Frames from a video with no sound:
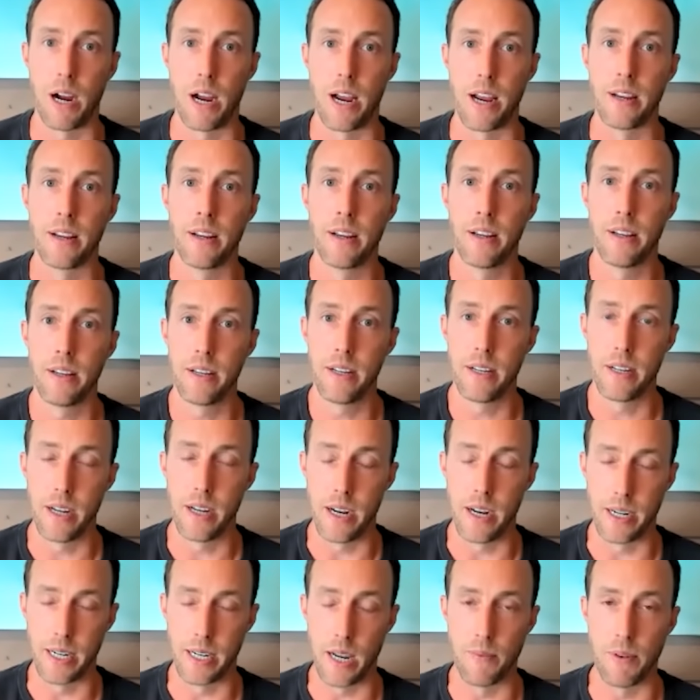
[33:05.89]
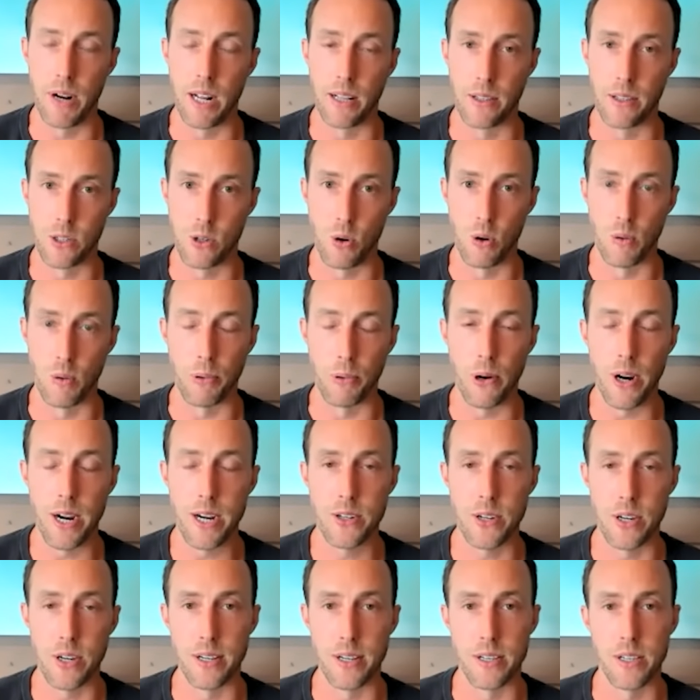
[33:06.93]
by a Cayman Islands
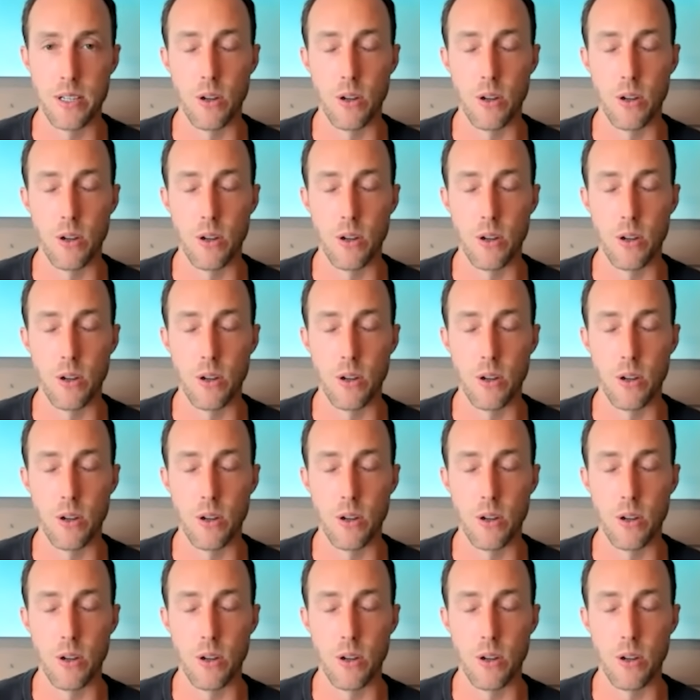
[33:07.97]
corporation.